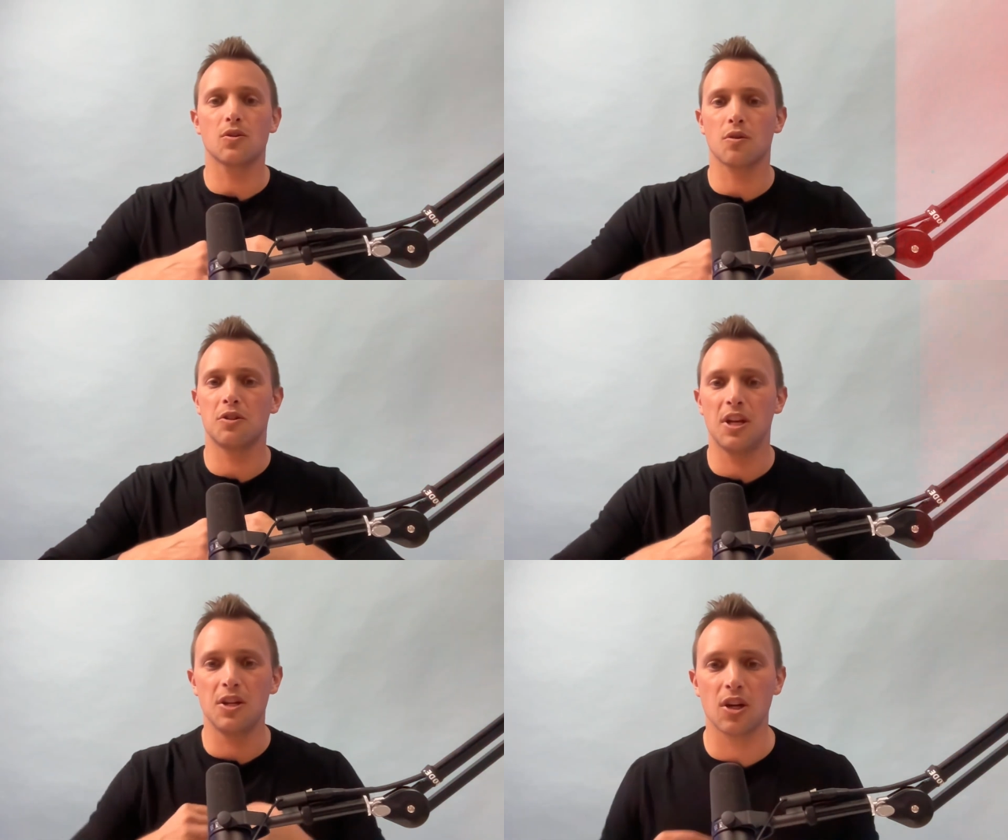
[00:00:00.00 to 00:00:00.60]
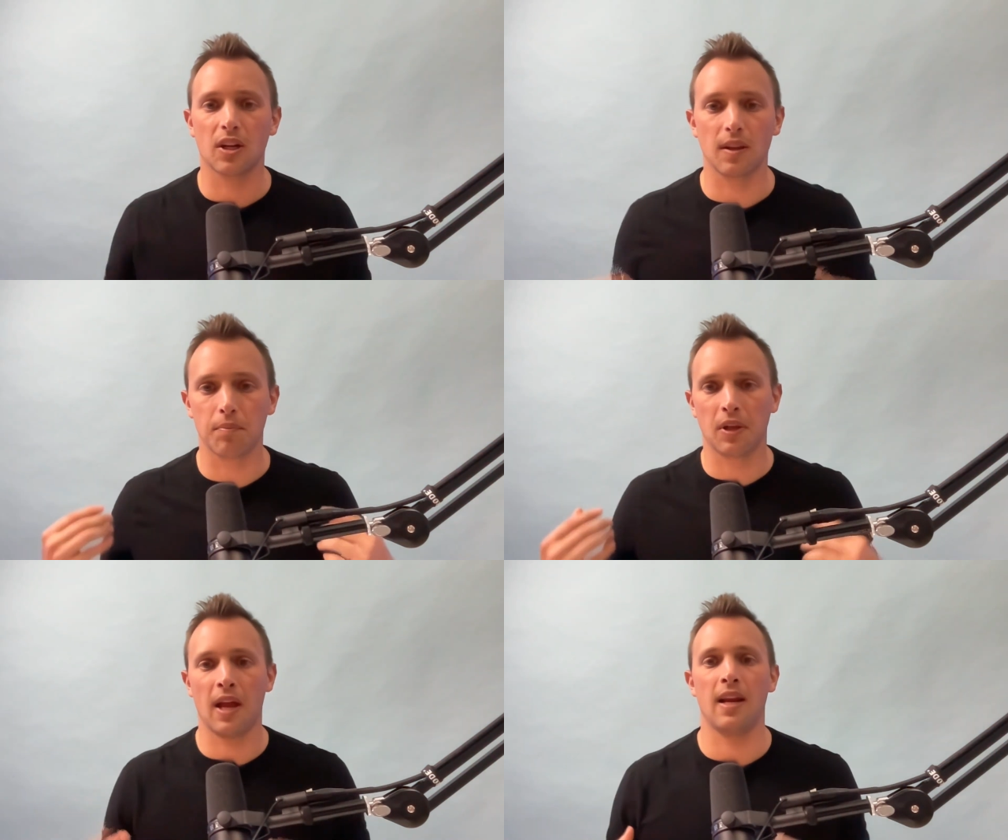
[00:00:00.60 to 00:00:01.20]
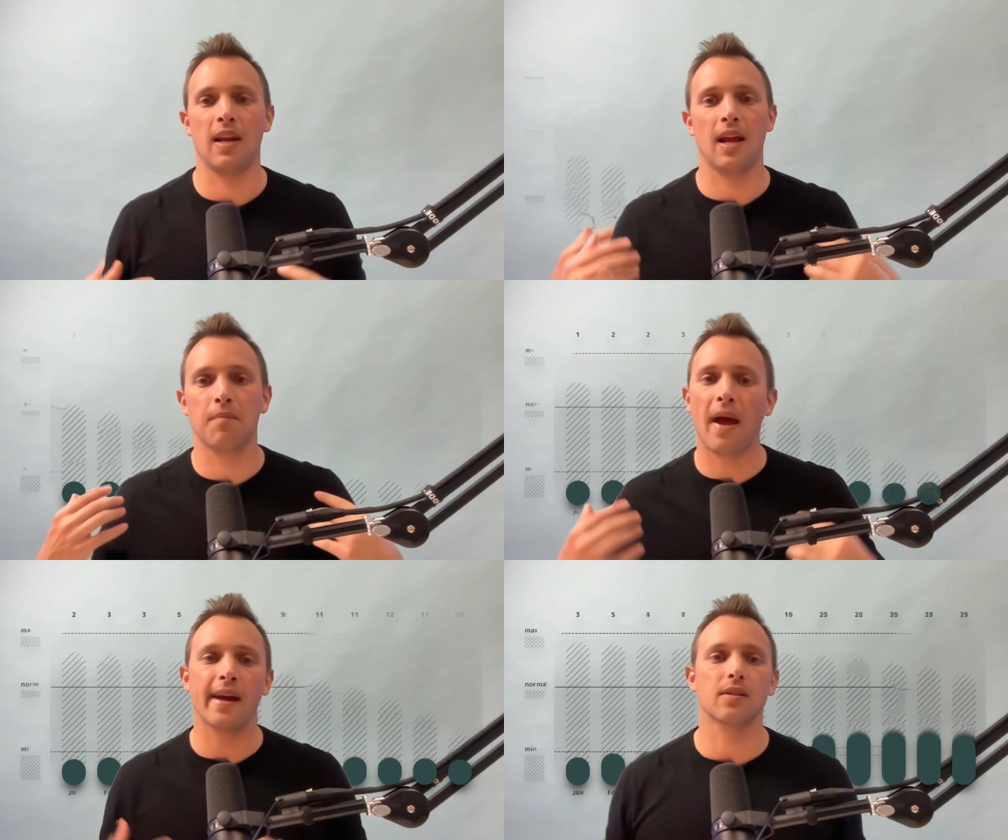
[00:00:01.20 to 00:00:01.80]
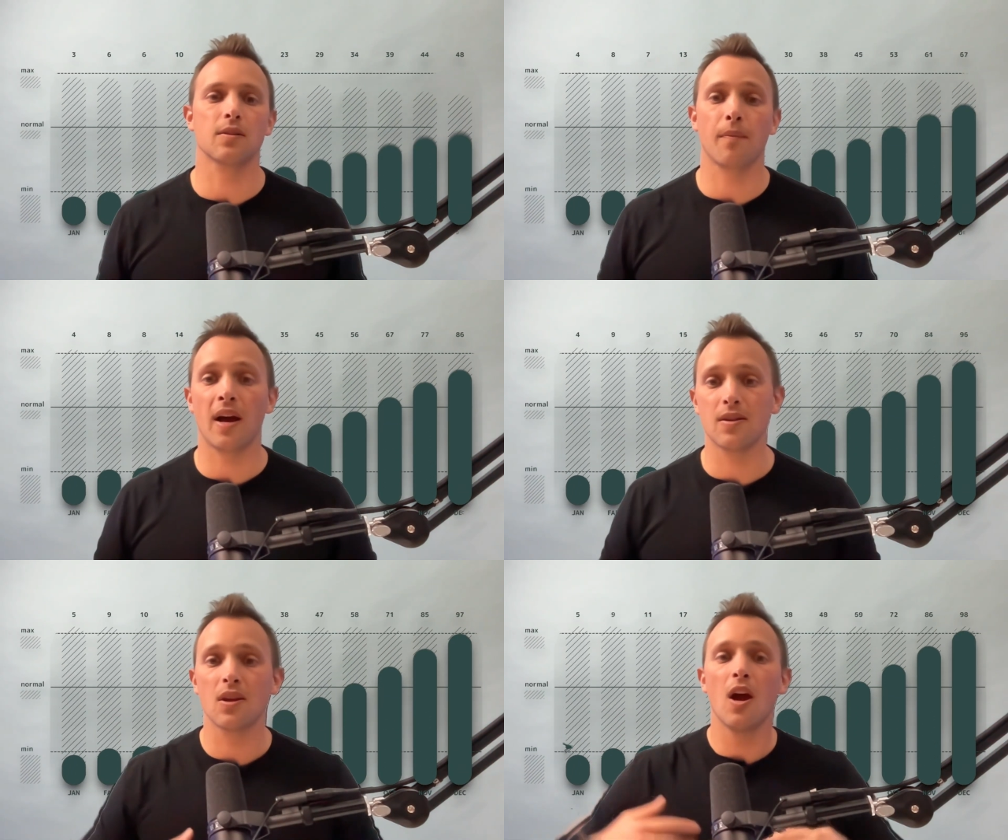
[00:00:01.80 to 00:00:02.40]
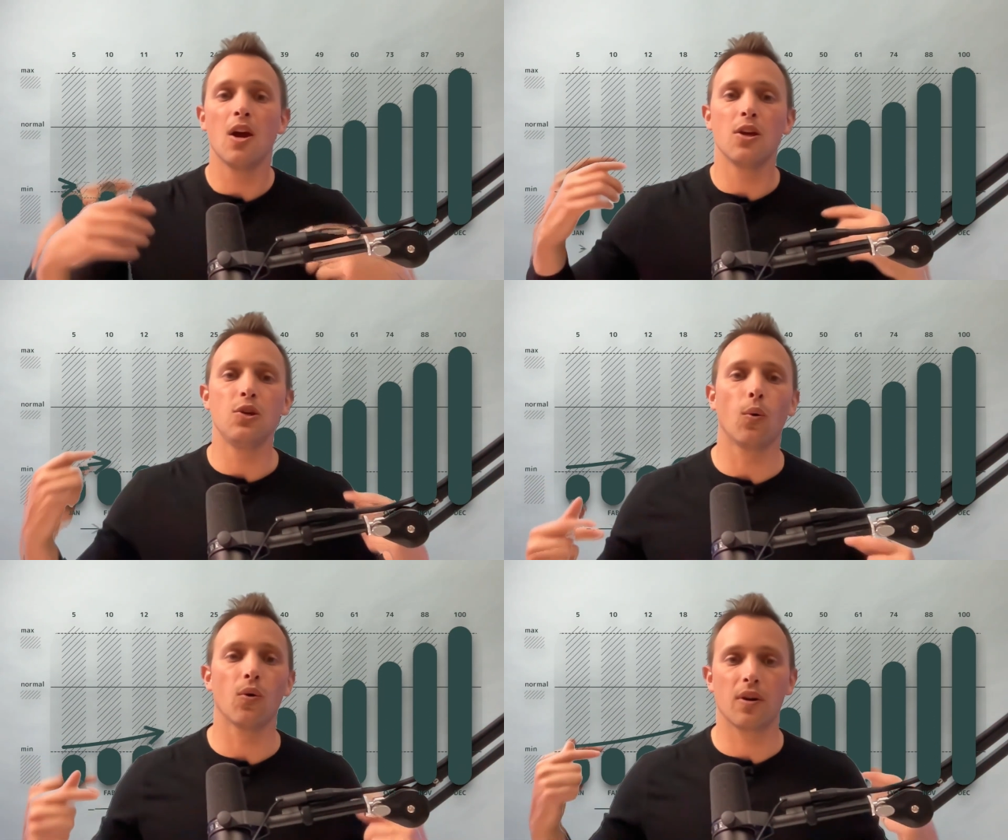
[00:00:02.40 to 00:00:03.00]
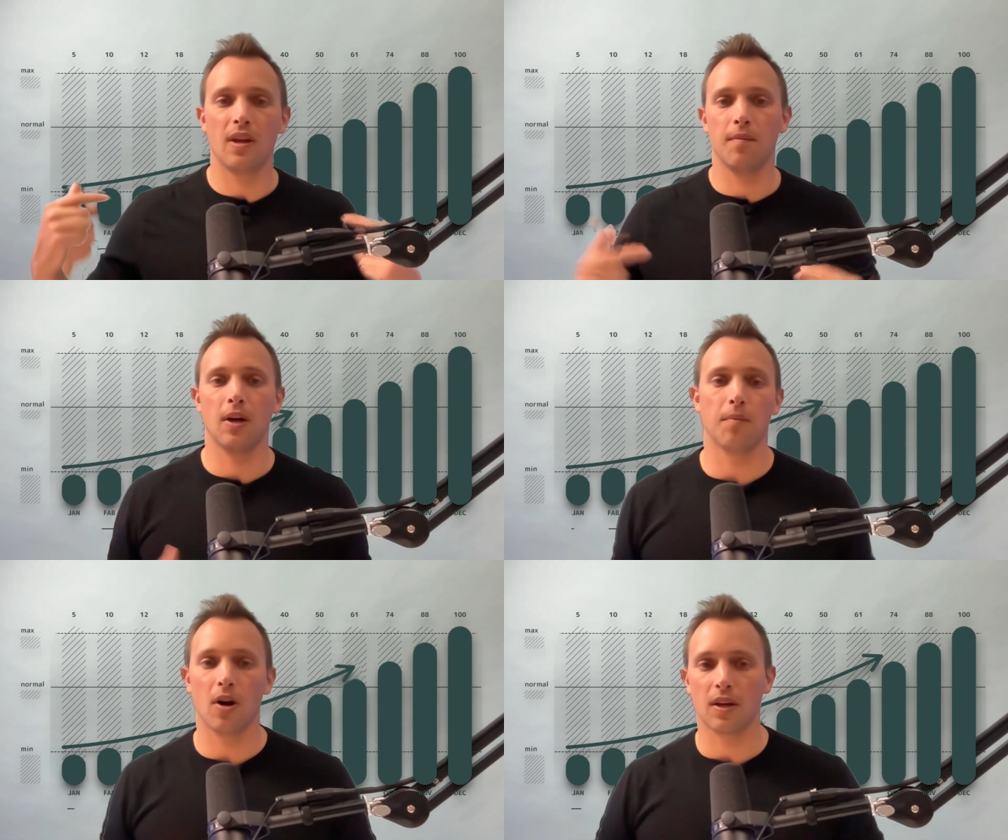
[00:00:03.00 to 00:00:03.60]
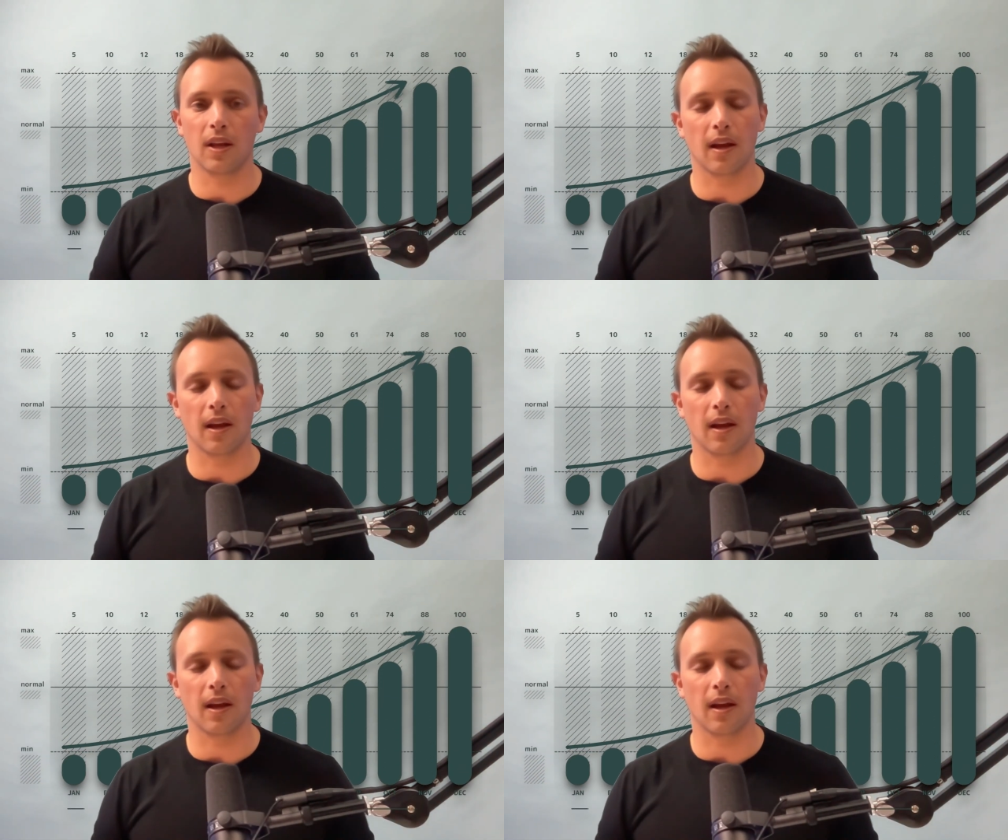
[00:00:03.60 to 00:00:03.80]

strategically plan and maximize your email marketing